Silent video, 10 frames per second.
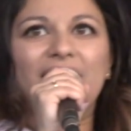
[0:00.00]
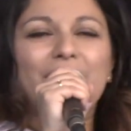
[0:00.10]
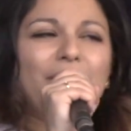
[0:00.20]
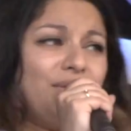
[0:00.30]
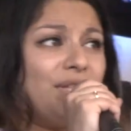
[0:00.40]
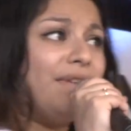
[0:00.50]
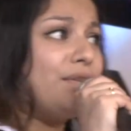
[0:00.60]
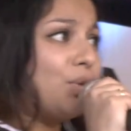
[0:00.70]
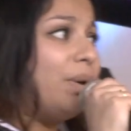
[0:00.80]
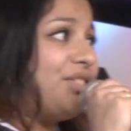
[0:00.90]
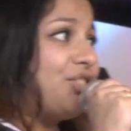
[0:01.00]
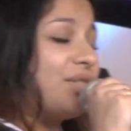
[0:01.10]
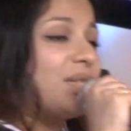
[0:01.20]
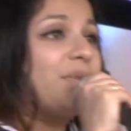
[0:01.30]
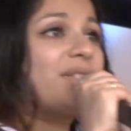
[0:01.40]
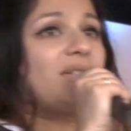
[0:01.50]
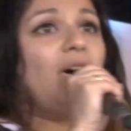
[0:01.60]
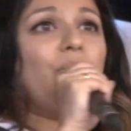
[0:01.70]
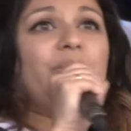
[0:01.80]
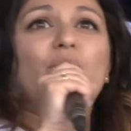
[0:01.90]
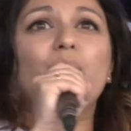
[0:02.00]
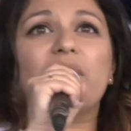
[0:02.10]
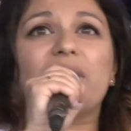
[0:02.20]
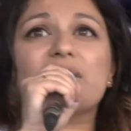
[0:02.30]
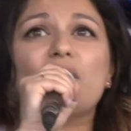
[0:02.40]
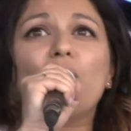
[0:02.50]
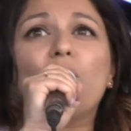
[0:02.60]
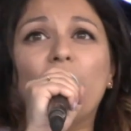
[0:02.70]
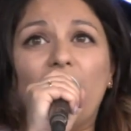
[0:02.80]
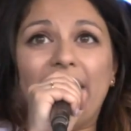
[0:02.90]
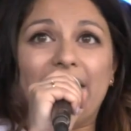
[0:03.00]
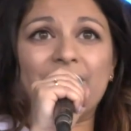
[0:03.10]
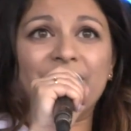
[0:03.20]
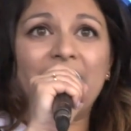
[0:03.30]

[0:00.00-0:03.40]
most of those questions will start with the word why.